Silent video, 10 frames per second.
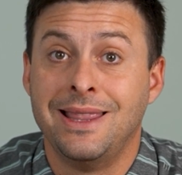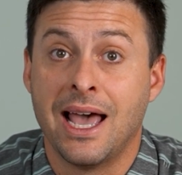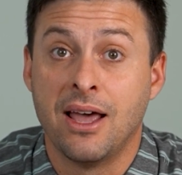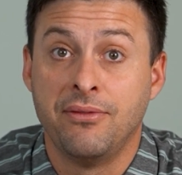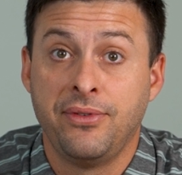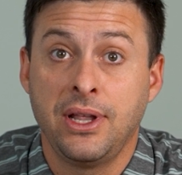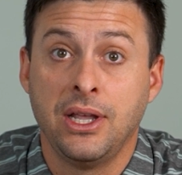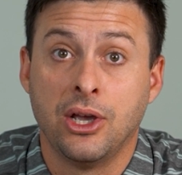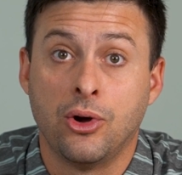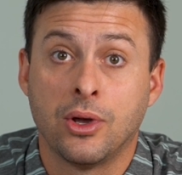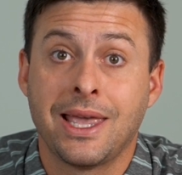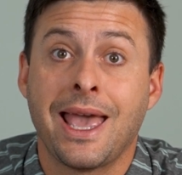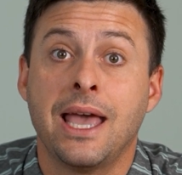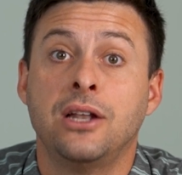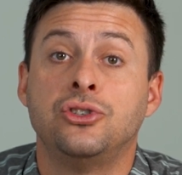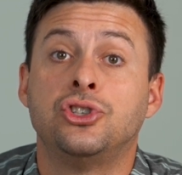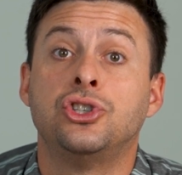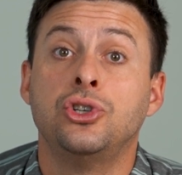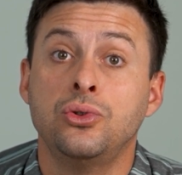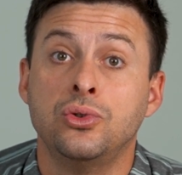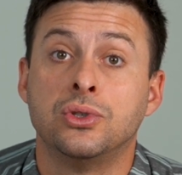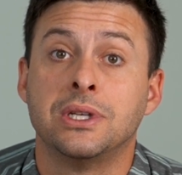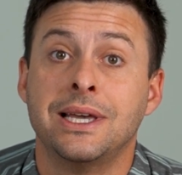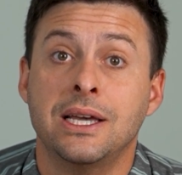that video can choose